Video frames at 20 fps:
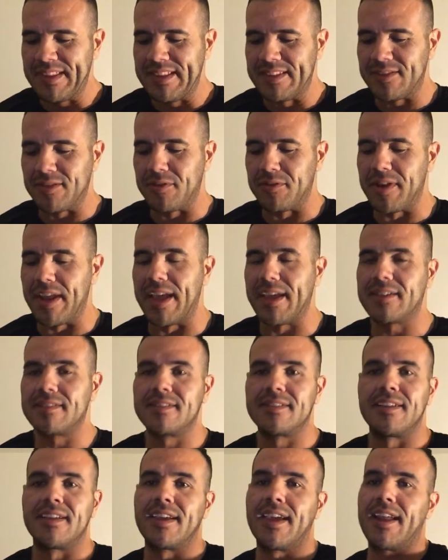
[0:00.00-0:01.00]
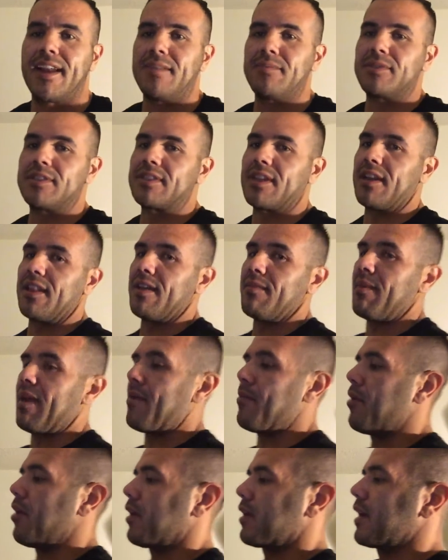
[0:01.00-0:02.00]
So next, again, I'm just going to let
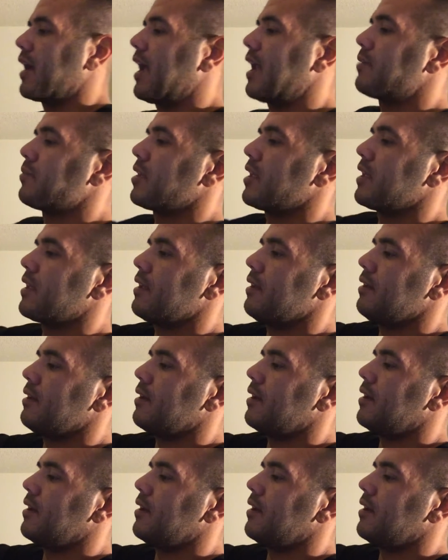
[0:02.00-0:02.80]
my MAR guide me.